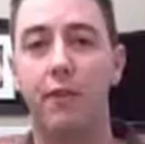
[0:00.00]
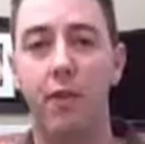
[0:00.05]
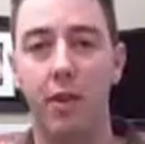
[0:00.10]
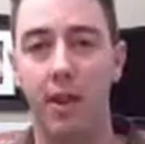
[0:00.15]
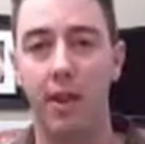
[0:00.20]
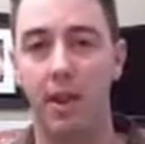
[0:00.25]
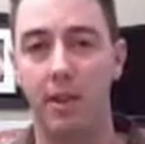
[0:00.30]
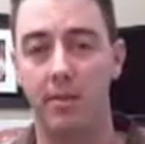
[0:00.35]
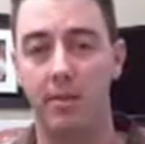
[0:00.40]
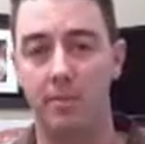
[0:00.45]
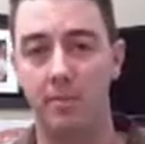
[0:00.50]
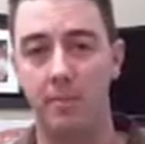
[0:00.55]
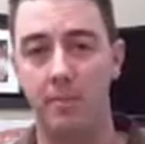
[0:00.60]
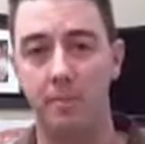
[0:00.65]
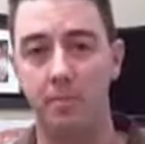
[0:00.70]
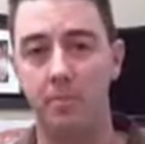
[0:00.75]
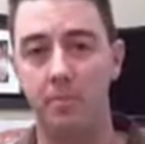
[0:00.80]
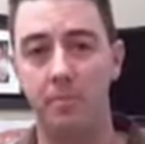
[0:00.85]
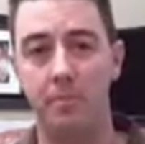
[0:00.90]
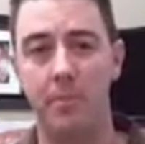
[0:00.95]
of them are
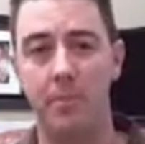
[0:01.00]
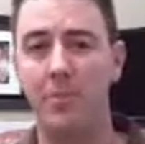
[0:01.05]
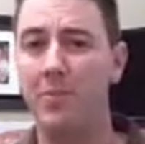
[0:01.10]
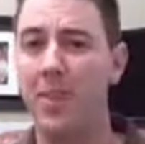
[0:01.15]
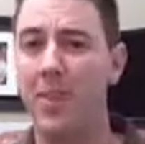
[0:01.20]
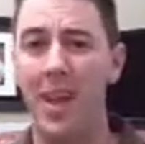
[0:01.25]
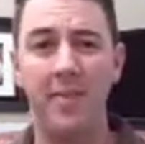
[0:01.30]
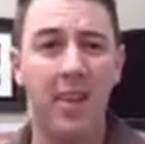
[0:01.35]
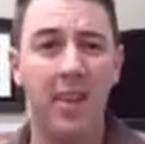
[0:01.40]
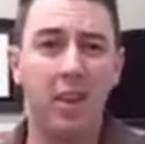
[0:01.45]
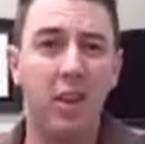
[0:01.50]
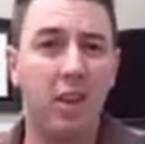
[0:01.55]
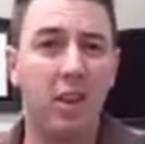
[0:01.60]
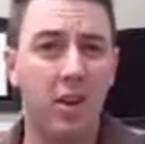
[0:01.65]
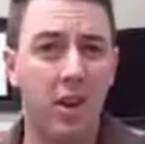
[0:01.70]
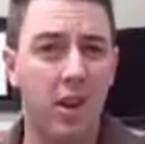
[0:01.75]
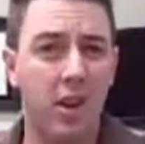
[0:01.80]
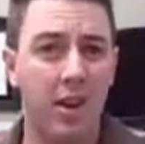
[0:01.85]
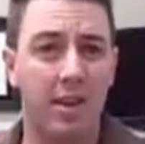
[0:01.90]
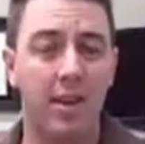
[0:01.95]
free, and
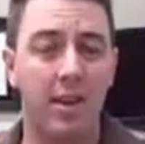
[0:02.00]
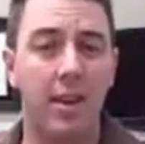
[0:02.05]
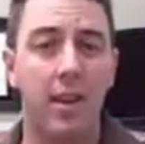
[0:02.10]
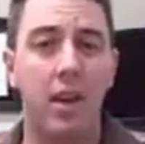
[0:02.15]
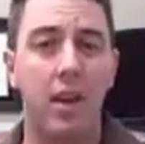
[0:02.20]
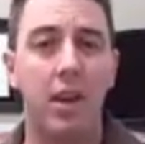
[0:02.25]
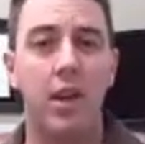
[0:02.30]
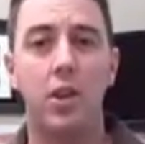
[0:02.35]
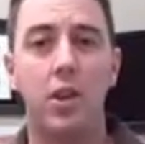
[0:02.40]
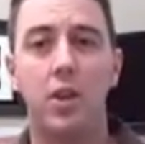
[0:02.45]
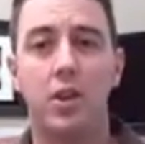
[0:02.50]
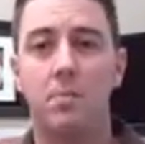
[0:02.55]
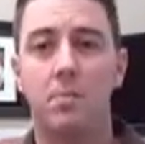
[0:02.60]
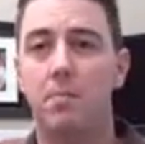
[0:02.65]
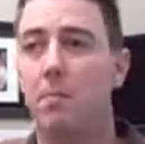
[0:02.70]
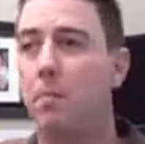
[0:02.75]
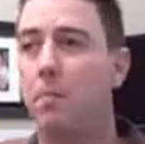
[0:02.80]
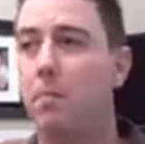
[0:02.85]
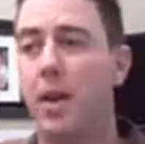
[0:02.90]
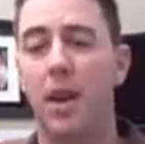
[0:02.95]
they look good.
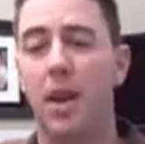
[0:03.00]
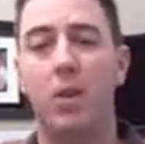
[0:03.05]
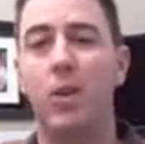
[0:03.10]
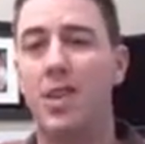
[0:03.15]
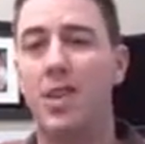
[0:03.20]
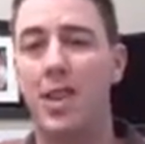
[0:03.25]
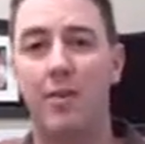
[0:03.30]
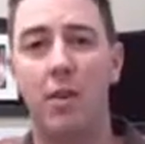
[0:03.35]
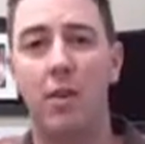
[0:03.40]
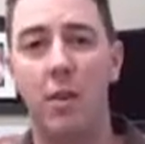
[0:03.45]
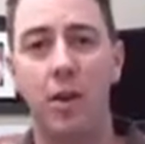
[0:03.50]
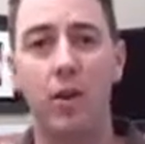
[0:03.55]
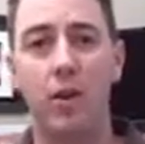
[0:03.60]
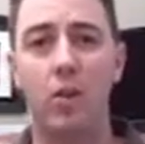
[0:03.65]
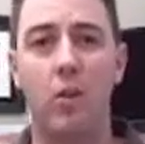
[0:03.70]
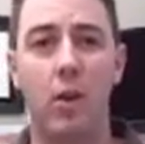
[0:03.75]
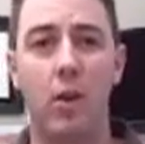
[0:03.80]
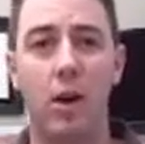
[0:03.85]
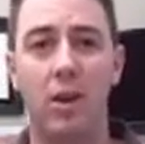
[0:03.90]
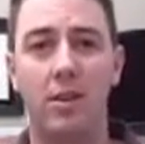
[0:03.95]
You just pick
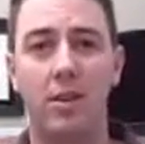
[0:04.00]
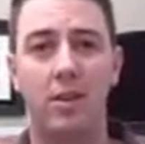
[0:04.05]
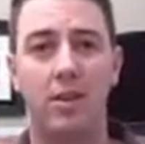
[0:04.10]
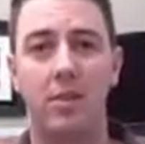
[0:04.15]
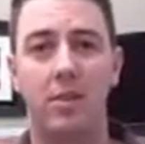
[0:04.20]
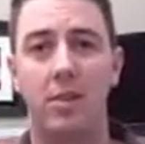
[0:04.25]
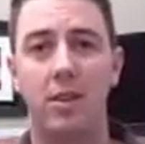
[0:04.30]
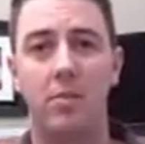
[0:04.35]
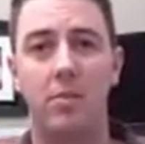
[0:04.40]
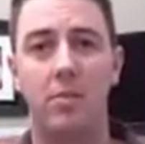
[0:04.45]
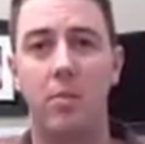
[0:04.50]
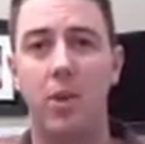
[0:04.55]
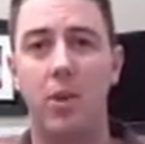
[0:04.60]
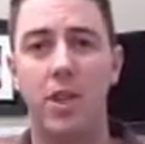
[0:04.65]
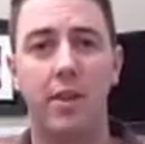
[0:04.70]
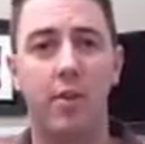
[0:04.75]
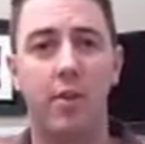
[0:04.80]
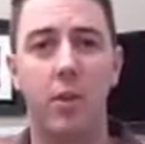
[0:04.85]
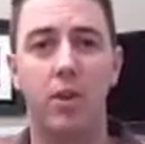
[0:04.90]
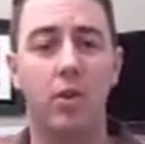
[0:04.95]
whichever one you want,
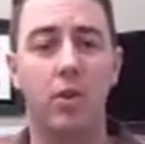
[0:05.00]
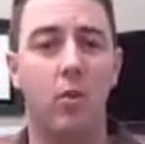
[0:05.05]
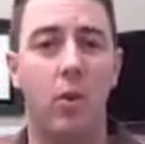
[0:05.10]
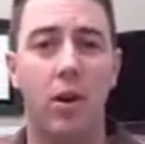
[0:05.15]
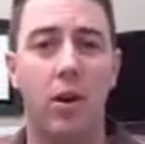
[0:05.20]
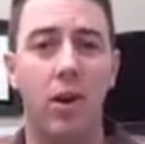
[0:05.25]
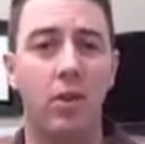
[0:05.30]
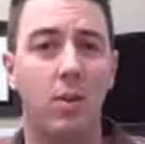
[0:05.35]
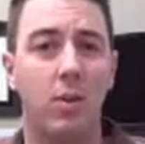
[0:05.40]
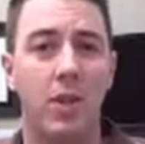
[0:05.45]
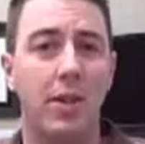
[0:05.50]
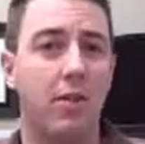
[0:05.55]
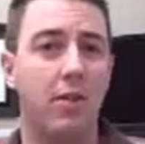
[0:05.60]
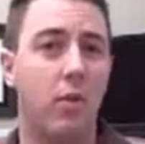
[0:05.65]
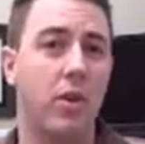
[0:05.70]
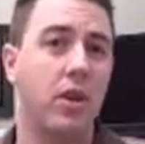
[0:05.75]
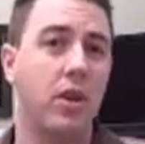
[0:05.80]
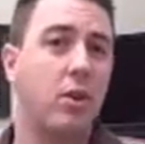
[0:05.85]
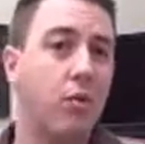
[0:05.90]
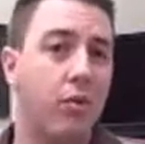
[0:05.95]
whichever one
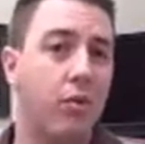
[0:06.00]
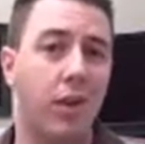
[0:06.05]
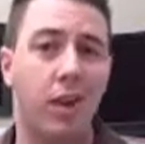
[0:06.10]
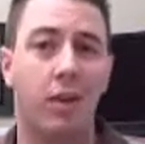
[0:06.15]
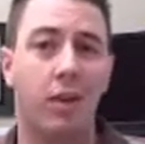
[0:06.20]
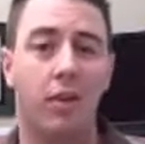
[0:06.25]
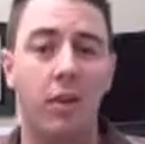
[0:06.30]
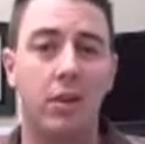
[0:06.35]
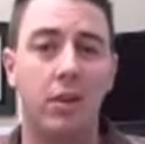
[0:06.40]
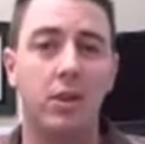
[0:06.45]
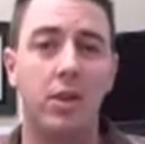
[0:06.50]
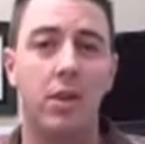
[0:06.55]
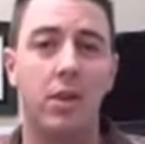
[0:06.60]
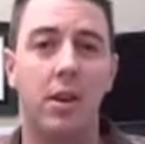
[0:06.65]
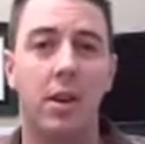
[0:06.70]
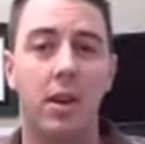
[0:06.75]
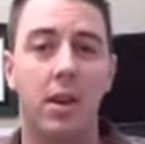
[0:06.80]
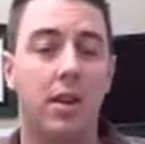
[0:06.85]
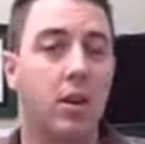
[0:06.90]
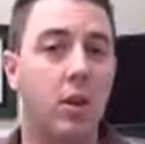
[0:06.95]
you think
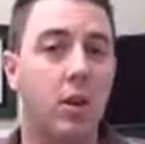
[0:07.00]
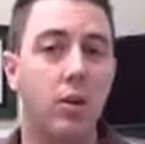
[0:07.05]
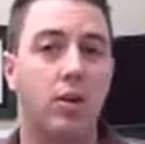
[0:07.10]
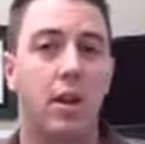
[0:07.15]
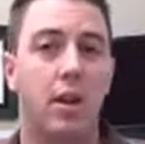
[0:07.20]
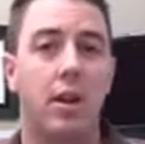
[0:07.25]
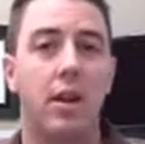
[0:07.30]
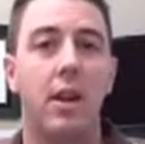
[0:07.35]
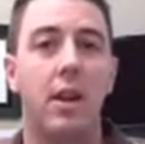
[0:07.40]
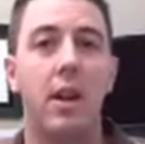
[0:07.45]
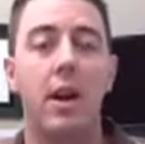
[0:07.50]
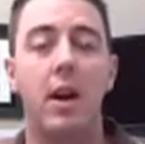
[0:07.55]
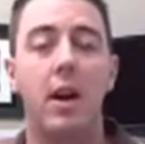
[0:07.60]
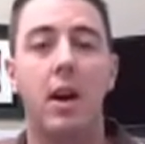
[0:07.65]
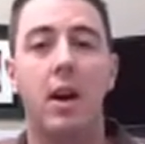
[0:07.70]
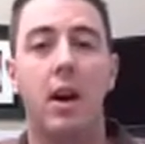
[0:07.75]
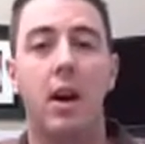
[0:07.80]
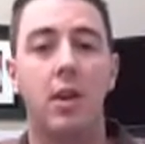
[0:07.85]
looks good, and use it.